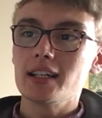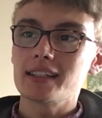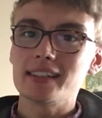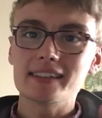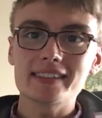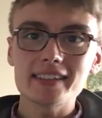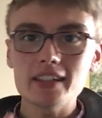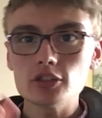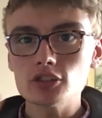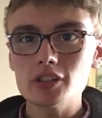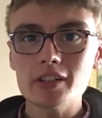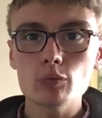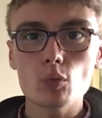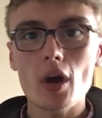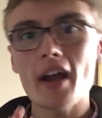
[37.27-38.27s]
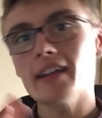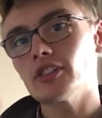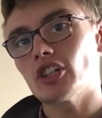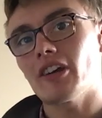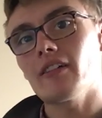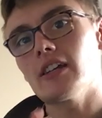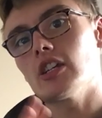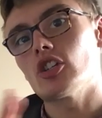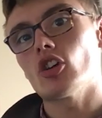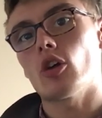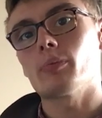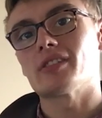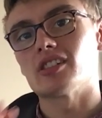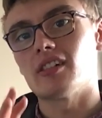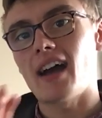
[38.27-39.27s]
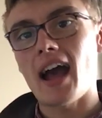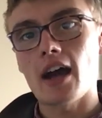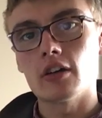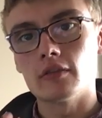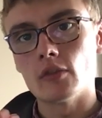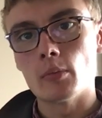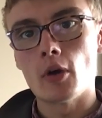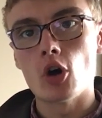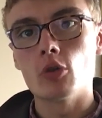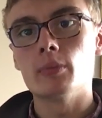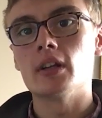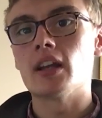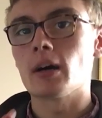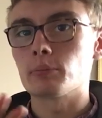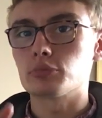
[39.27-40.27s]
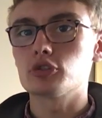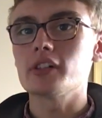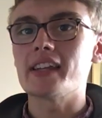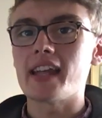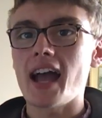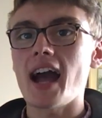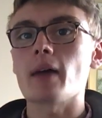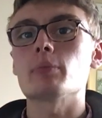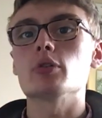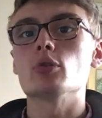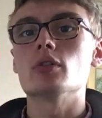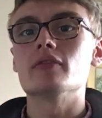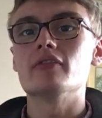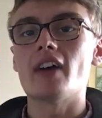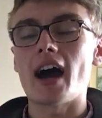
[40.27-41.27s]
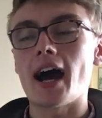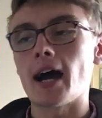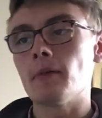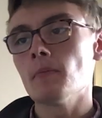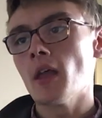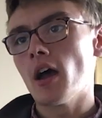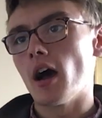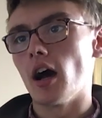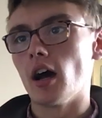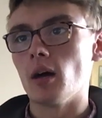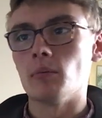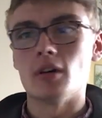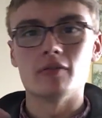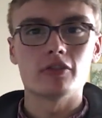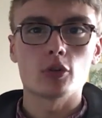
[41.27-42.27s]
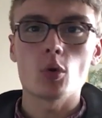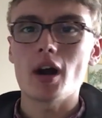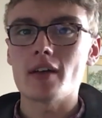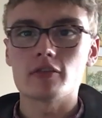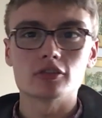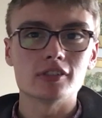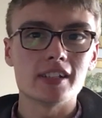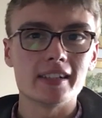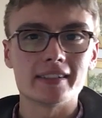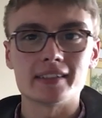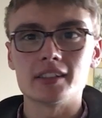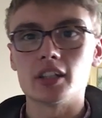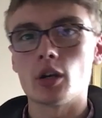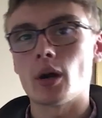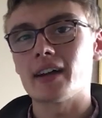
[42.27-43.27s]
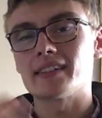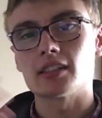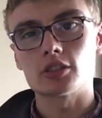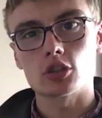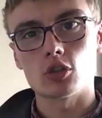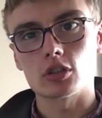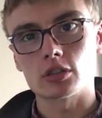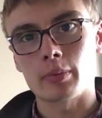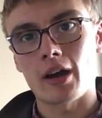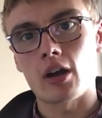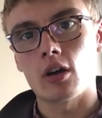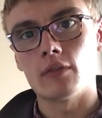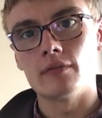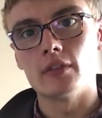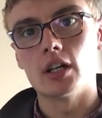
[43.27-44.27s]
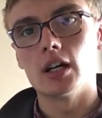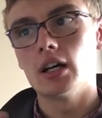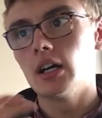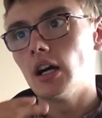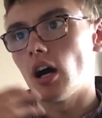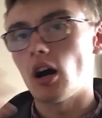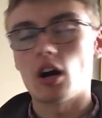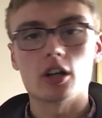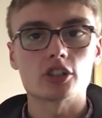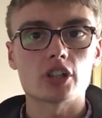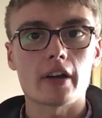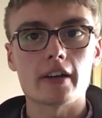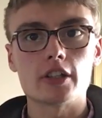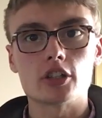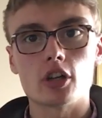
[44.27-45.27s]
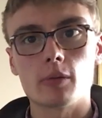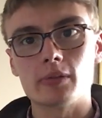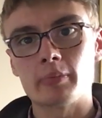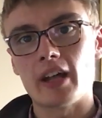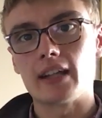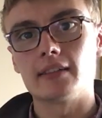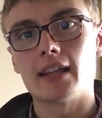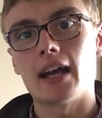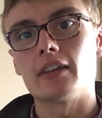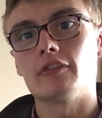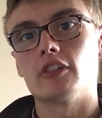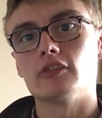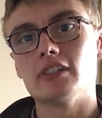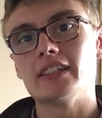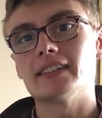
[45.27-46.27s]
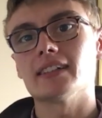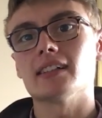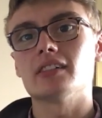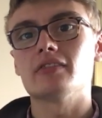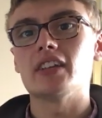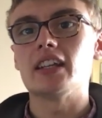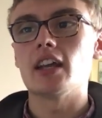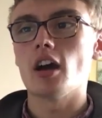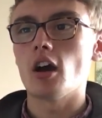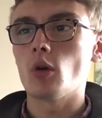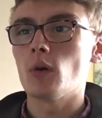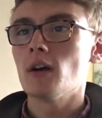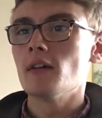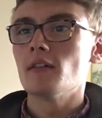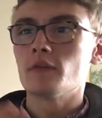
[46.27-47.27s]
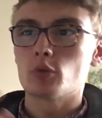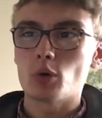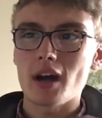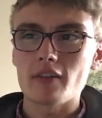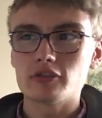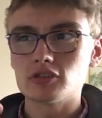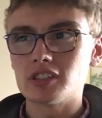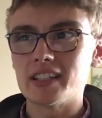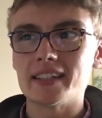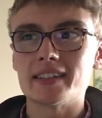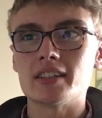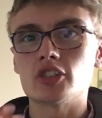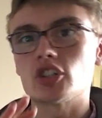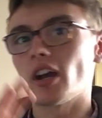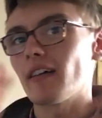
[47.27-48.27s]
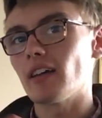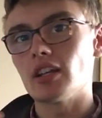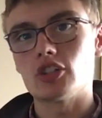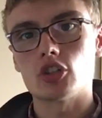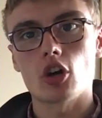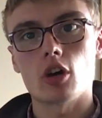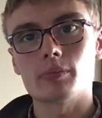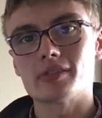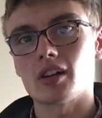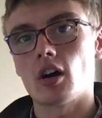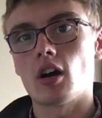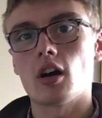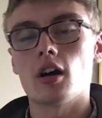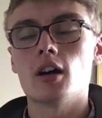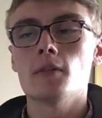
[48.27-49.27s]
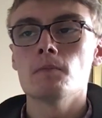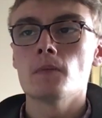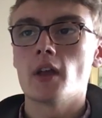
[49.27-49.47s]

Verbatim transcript: considering where charity shops are at the moment, I'm pretty happy with that. And for whatever reason, you know, as I talked about on the Are Charity Shops Dead for Resellers video, for whatever reason charity shops are